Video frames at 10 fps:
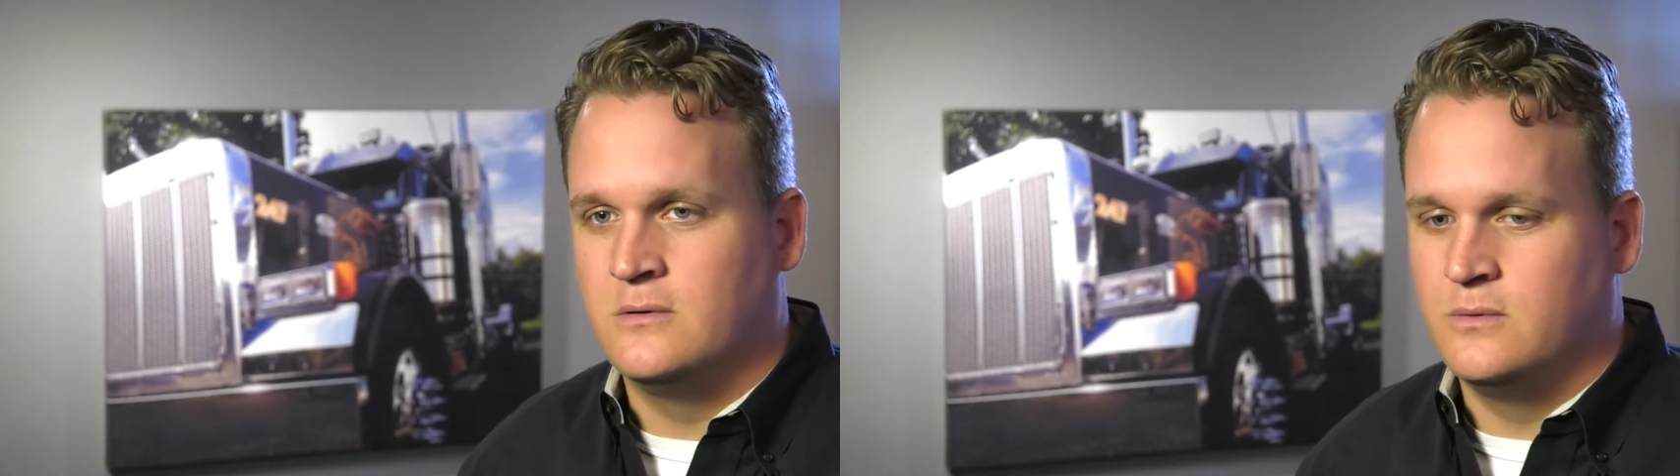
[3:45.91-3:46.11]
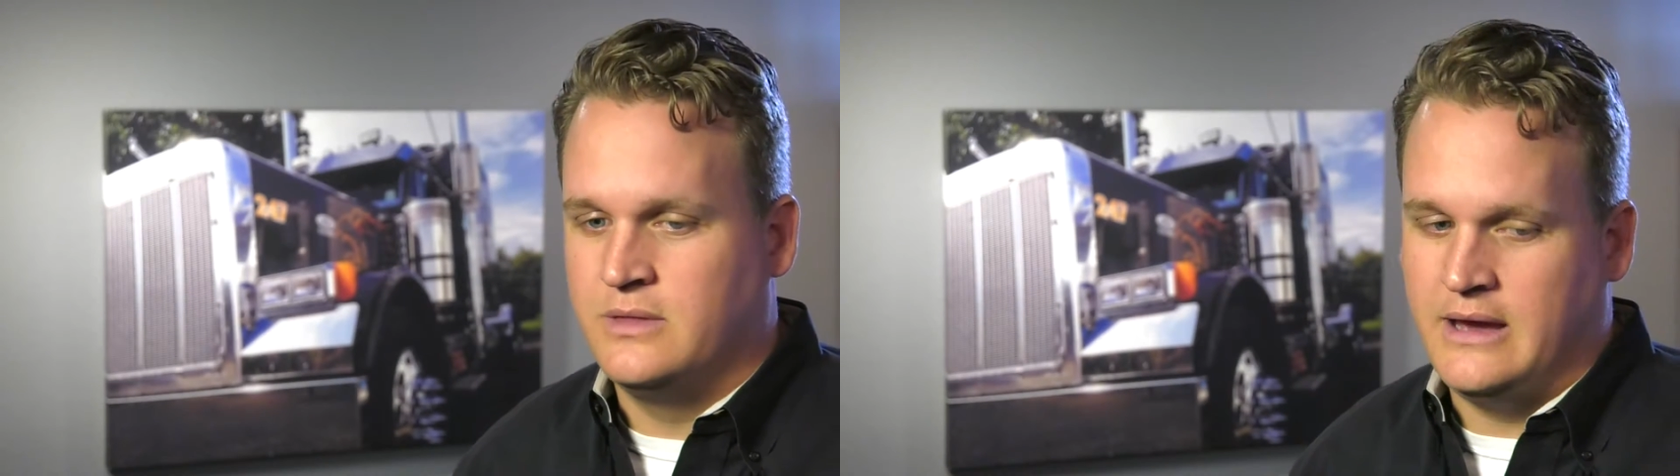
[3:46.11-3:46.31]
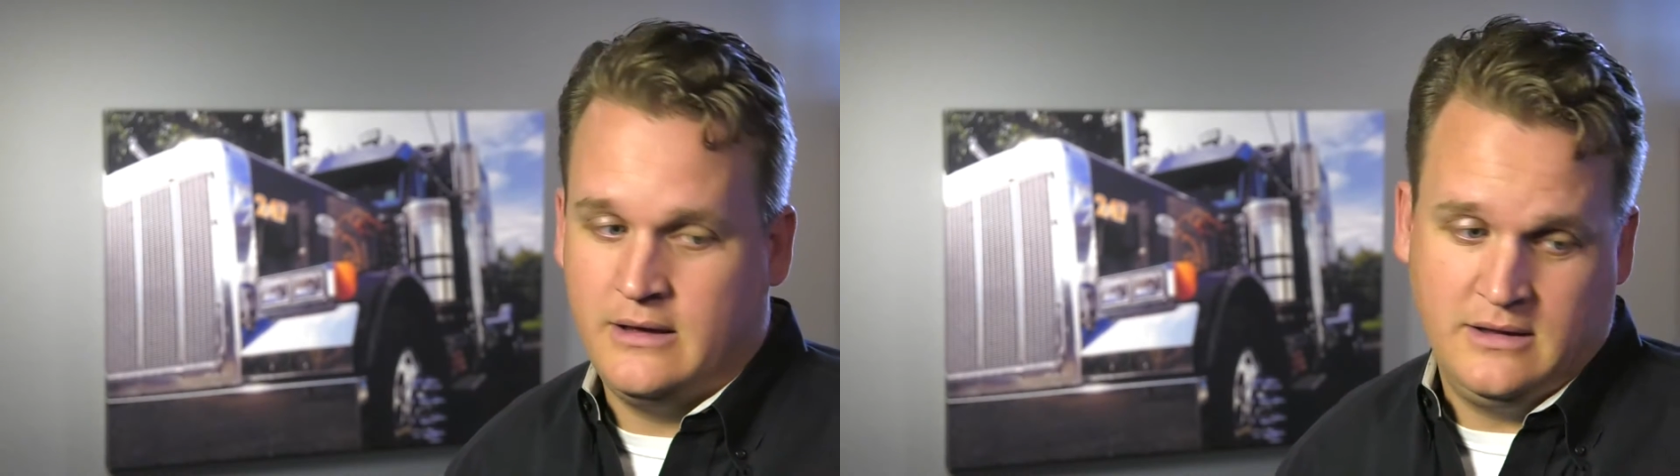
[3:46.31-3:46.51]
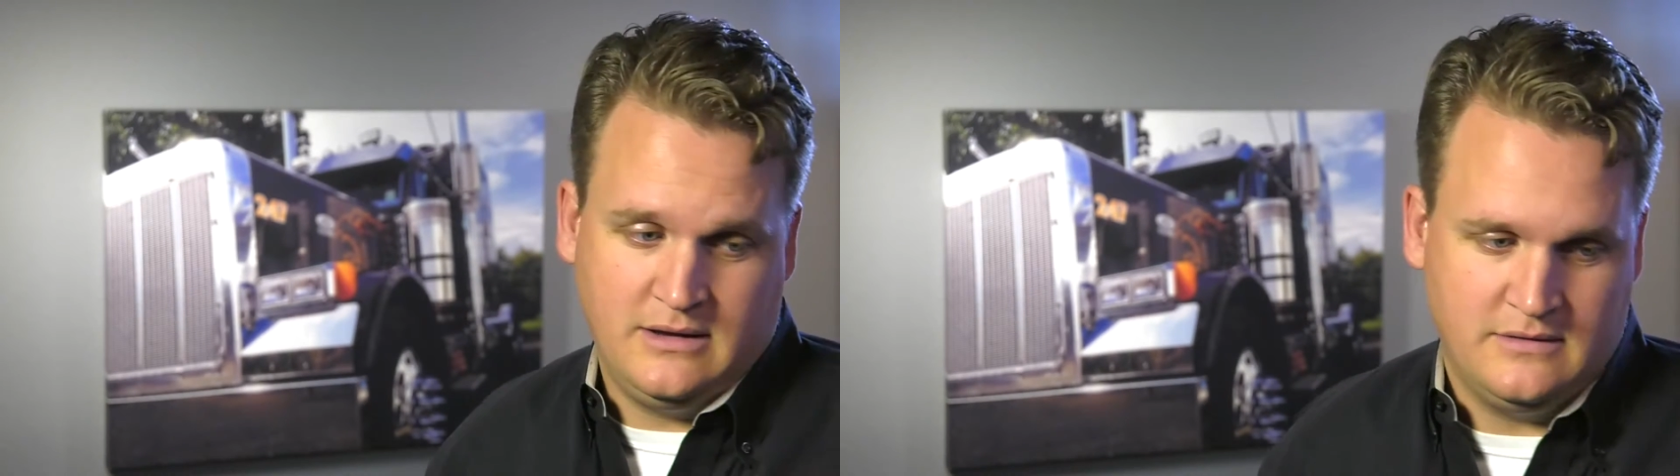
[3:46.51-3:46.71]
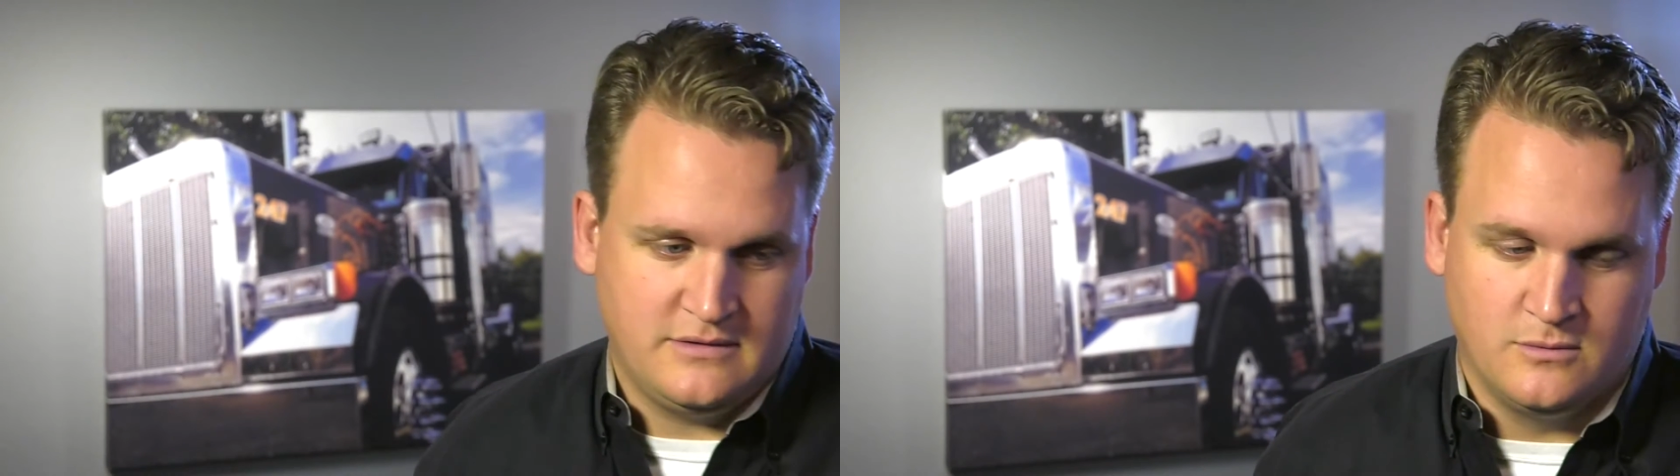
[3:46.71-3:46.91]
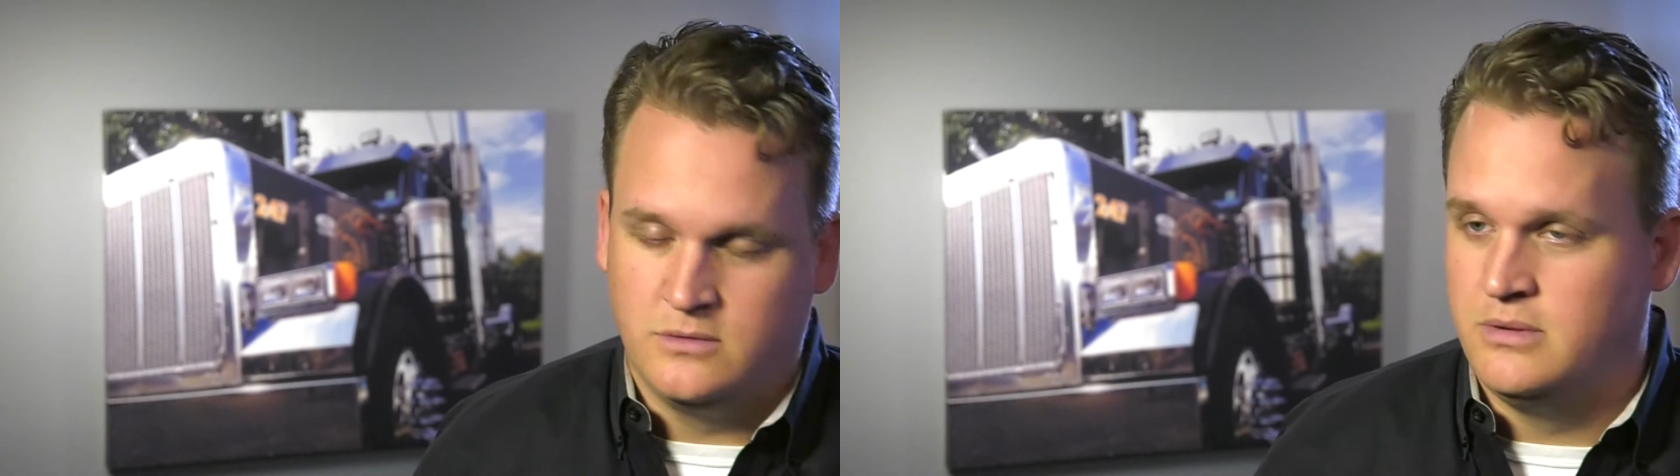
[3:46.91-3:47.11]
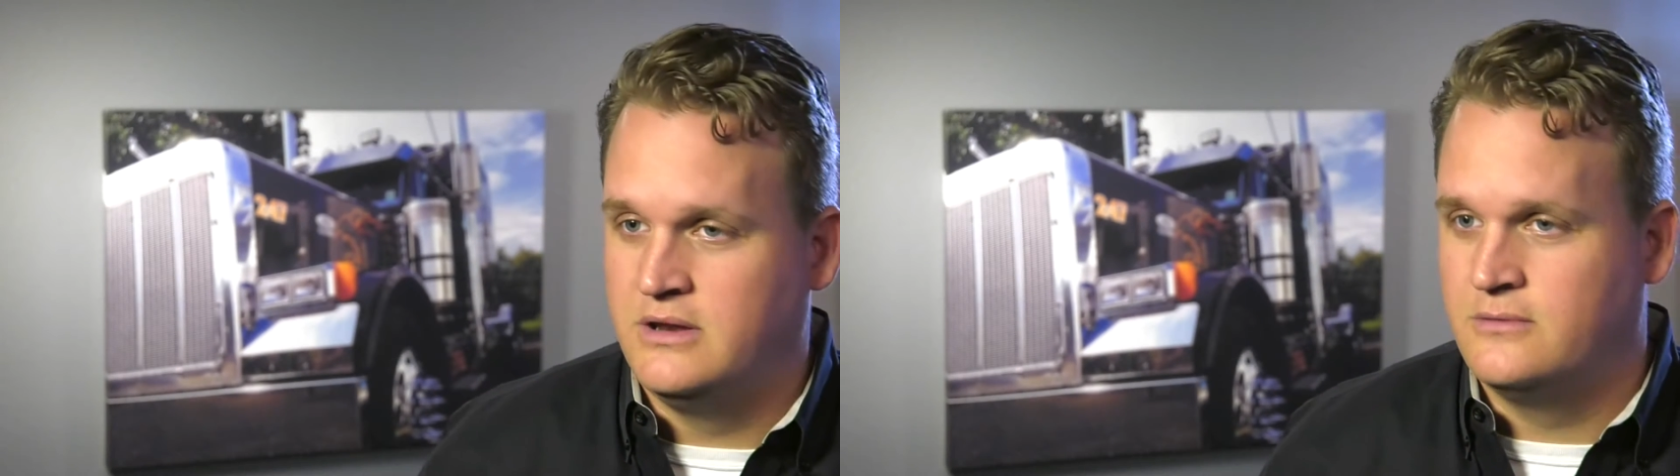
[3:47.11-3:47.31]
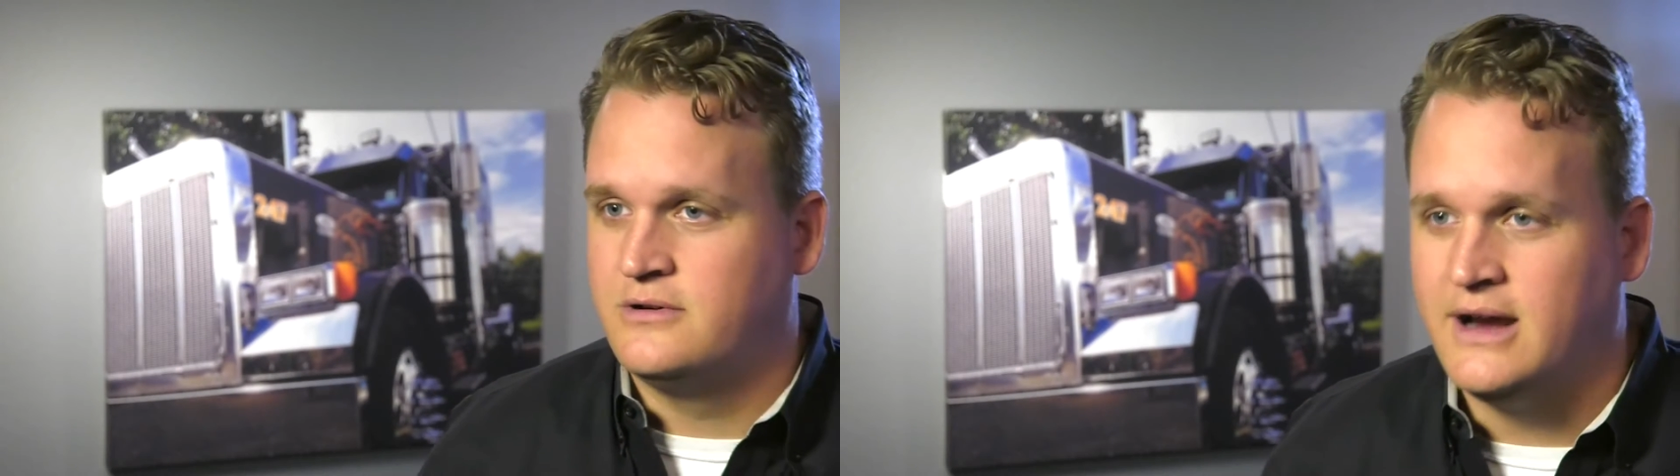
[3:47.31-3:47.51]
or without us, there
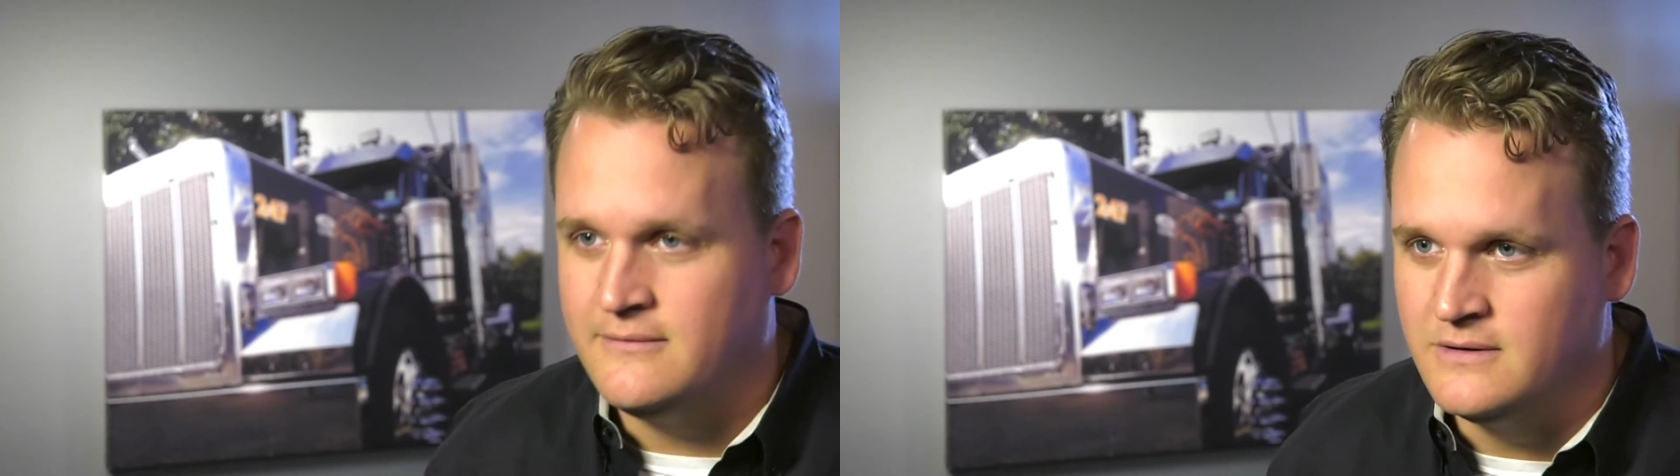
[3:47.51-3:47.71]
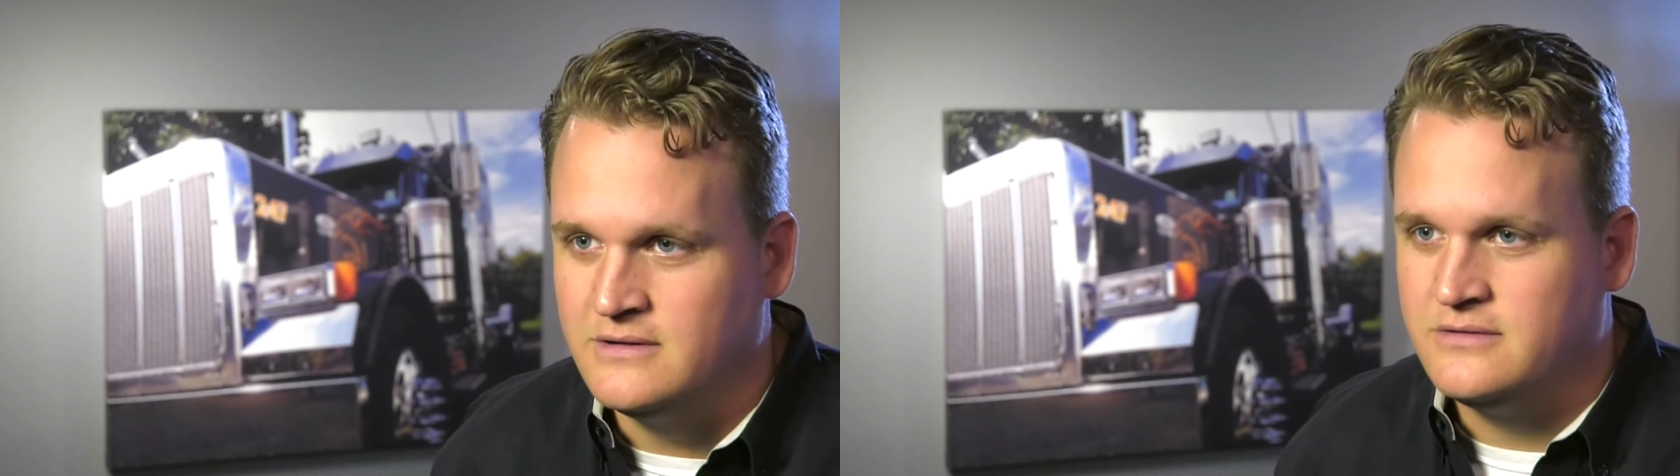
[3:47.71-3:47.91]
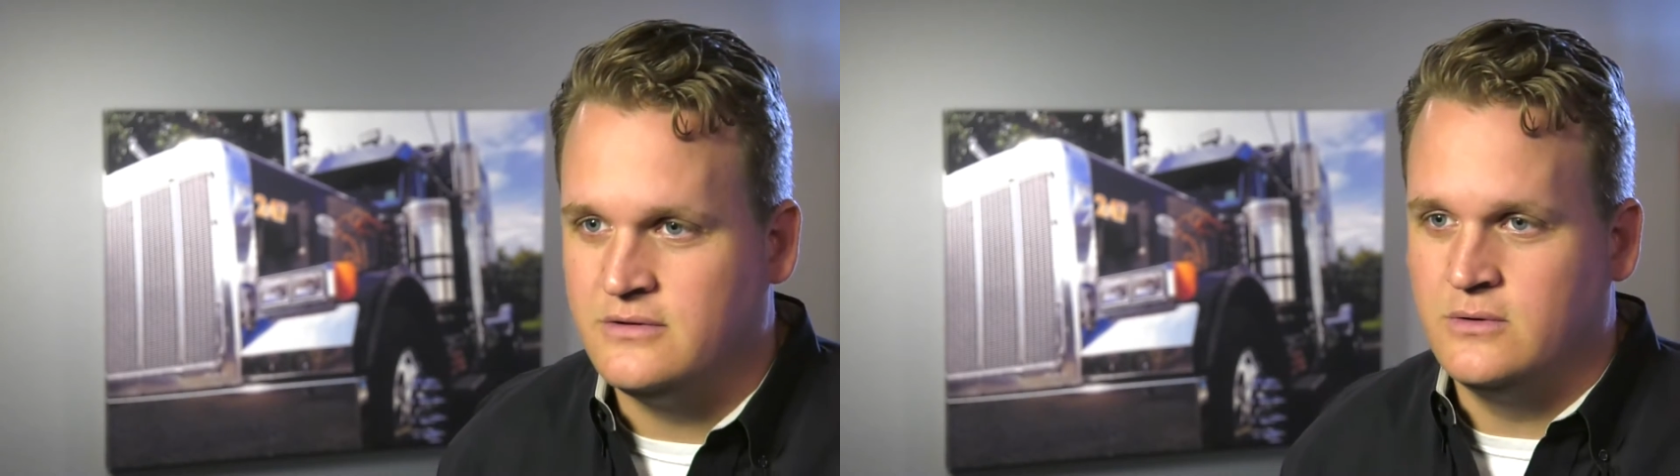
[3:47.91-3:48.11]
would be no drivers.